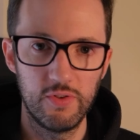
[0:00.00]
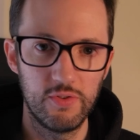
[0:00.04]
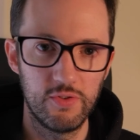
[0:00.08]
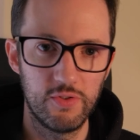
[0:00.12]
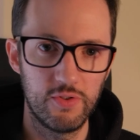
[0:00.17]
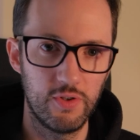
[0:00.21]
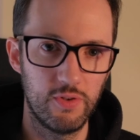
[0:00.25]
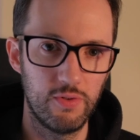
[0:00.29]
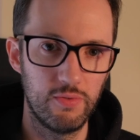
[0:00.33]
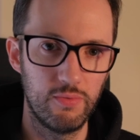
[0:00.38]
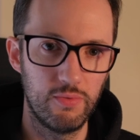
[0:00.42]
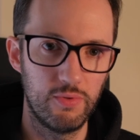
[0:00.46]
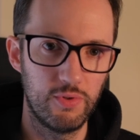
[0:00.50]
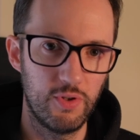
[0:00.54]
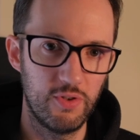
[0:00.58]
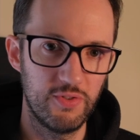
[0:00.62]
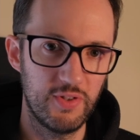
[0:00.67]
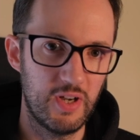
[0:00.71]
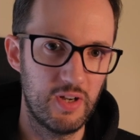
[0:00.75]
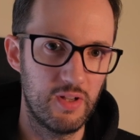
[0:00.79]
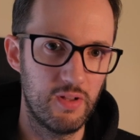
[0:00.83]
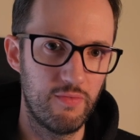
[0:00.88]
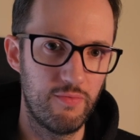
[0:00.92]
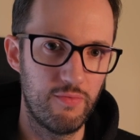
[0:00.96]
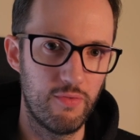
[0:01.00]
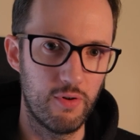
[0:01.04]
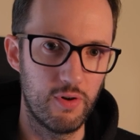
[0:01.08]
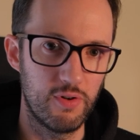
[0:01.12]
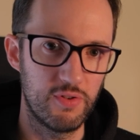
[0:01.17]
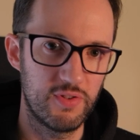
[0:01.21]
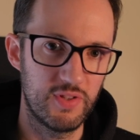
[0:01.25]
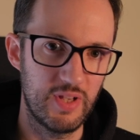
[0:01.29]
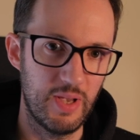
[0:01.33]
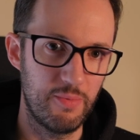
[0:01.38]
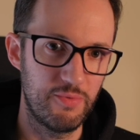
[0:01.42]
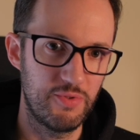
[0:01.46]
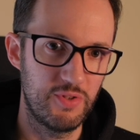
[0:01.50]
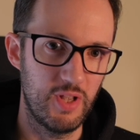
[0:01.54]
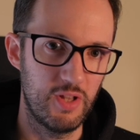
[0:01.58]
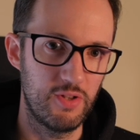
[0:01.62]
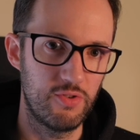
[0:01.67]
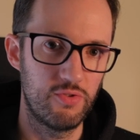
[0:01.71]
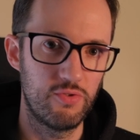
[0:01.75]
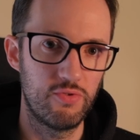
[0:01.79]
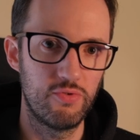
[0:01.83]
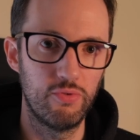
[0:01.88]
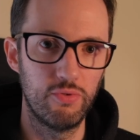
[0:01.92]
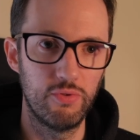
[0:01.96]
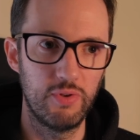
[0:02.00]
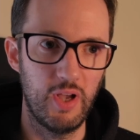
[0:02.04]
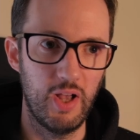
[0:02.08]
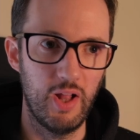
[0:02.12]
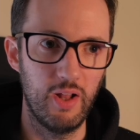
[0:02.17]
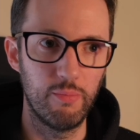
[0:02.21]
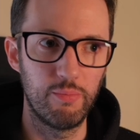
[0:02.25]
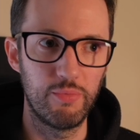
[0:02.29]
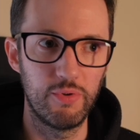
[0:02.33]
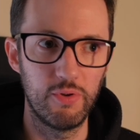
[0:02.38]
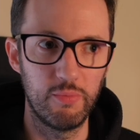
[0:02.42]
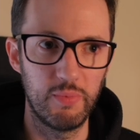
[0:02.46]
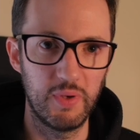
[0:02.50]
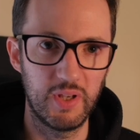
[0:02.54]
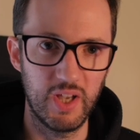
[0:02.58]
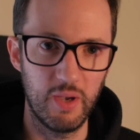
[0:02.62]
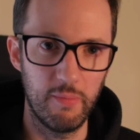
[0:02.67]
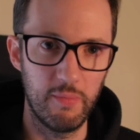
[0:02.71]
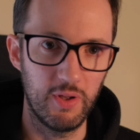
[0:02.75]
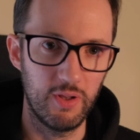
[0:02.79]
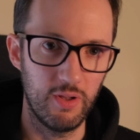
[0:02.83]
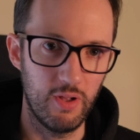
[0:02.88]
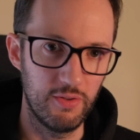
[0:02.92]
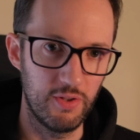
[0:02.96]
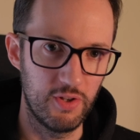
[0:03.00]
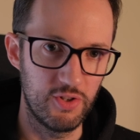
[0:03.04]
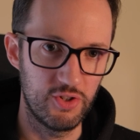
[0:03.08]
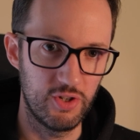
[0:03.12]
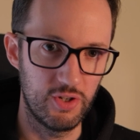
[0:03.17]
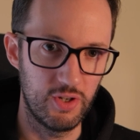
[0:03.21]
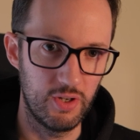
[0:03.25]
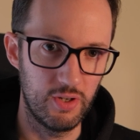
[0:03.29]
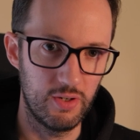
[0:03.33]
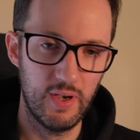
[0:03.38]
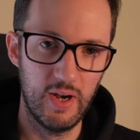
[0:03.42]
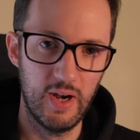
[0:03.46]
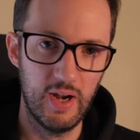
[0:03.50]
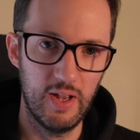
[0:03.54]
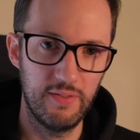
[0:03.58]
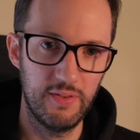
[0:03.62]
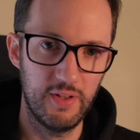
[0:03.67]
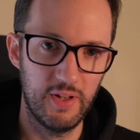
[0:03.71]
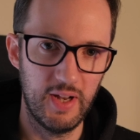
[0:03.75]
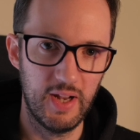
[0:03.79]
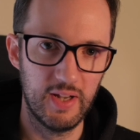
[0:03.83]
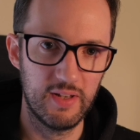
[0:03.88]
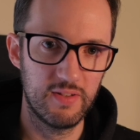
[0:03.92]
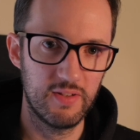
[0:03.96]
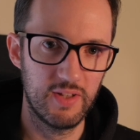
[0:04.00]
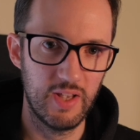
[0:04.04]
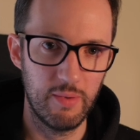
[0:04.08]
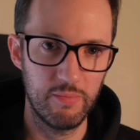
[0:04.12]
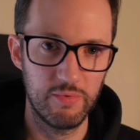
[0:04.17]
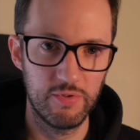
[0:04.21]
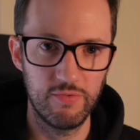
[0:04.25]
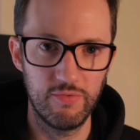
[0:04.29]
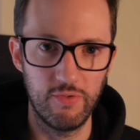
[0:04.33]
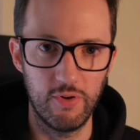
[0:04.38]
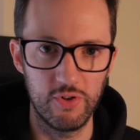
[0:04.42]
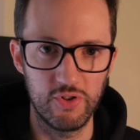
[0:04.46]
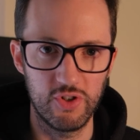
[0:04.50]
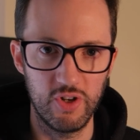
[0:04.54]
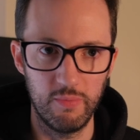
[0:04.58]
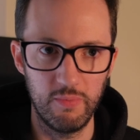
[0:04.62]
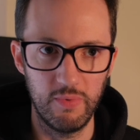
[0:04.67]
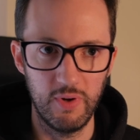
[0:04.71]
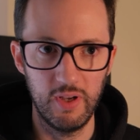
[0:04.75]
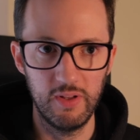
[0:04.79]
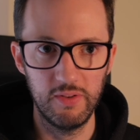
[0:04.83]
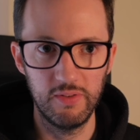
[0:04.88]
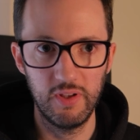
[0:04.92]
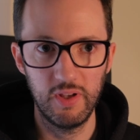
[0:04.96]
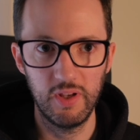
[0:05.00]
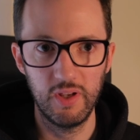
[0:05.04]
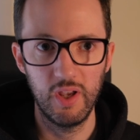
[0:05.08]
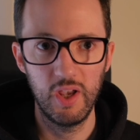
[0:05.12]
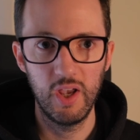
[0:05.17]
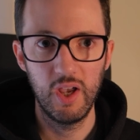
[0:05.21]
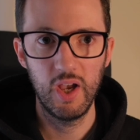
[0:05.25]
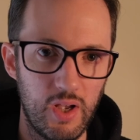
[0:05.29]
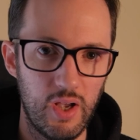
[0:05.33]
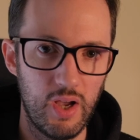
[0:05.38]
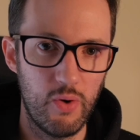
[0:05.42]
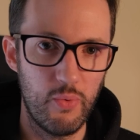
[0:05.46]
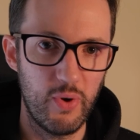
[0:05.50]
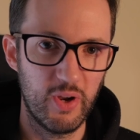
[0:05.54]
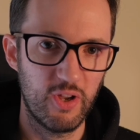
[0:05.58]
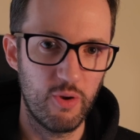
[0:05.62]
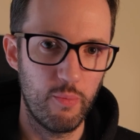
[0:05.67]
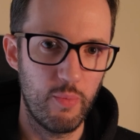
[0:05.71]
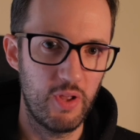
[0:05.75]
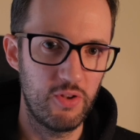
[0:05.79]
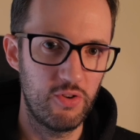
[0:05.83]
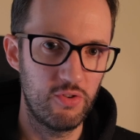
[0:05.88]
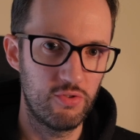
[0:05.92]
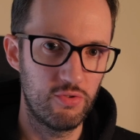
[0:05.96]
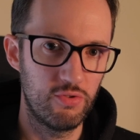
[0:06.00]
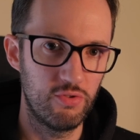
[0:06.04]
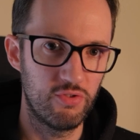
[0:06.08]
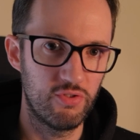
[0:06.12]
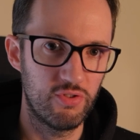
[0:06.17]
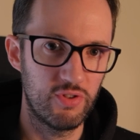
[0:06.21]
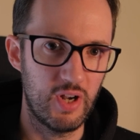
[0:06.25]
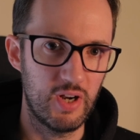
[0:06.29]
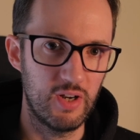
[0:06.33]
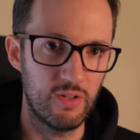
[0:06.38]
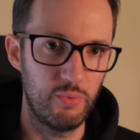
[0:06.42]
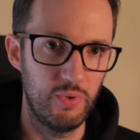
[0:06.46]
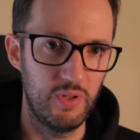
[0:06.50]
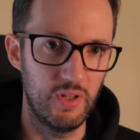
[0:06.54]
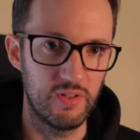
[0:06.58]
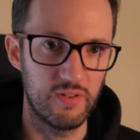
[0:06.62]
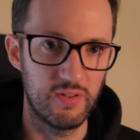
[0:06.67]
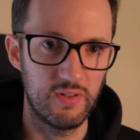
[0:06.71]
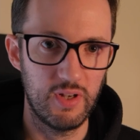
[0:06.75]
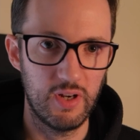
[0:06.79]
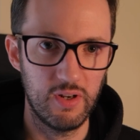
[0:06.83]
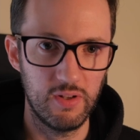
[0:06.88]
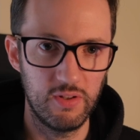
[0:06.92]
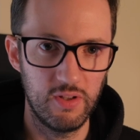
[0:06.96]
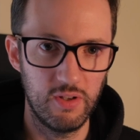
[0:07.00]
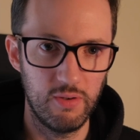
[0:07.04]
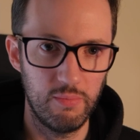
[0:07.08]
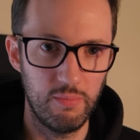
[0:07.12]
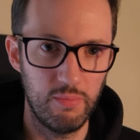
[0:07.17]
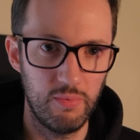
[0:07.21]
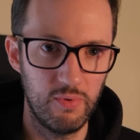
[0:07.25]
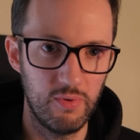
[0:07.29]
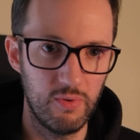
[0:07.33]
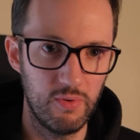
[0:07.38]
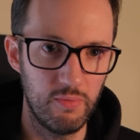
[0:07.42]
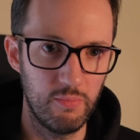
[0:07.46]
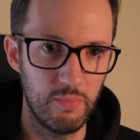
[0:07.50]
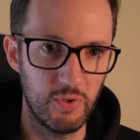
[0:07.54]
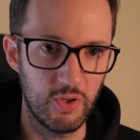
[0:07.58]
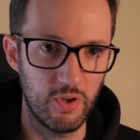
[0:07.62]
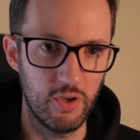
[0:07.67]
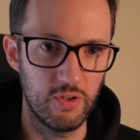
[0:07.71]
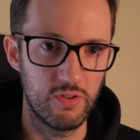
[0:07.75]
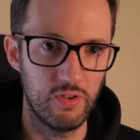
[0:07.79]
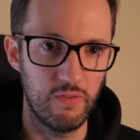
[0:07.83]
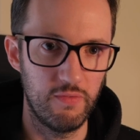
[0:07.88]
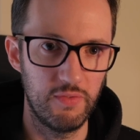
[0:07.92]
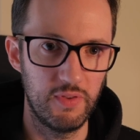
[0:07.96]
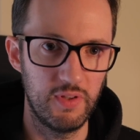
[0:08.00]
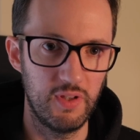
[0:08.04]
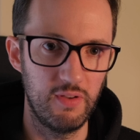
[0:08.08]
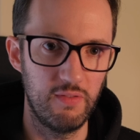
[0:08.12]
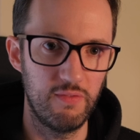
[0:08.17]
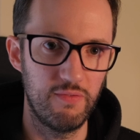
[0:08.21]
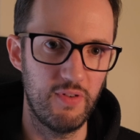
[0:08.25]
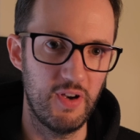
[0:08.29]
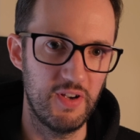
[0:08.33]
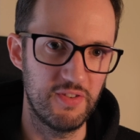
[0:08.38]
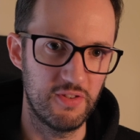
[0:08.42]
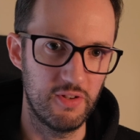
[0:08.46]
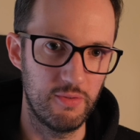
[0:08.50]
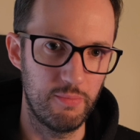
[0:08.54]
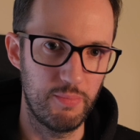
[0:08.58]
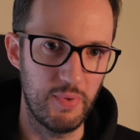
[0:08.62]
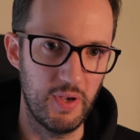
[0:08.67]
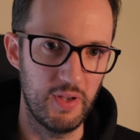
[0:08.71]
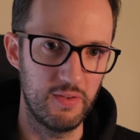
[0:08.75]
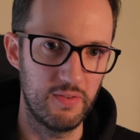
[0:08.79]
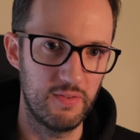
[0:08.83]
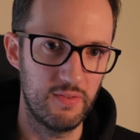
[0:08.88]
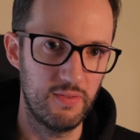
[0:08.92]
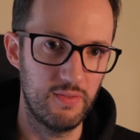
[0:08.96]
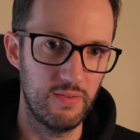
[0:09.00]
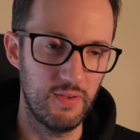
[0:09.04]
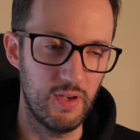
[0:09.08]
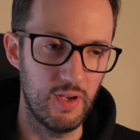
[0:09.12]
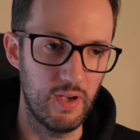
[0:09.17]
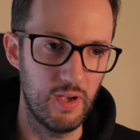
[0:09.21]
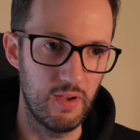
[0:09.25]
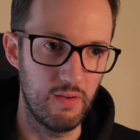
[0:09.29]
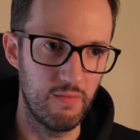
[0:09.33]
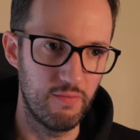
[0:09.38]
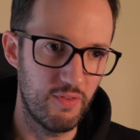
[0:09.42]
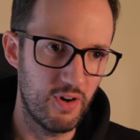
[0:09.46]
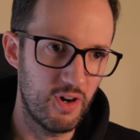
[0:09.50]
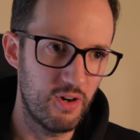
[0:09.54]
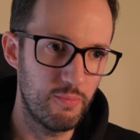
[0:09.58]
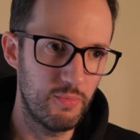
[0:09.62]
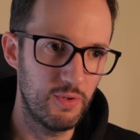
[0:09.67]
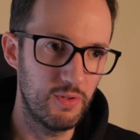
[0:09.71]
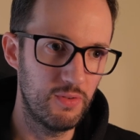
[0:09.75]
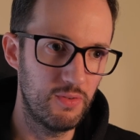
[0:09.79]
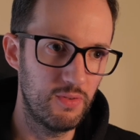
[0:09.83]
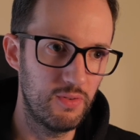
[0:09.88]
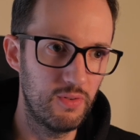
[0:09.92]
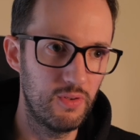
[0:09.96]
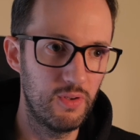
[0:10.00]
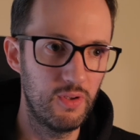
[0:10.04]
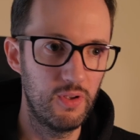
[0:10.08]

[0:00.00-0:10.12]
So those are the 4 steps that should help you become a cloud engineer. And the next steps for job hunting, I recommend you to start with a startup because of the faster pace environment.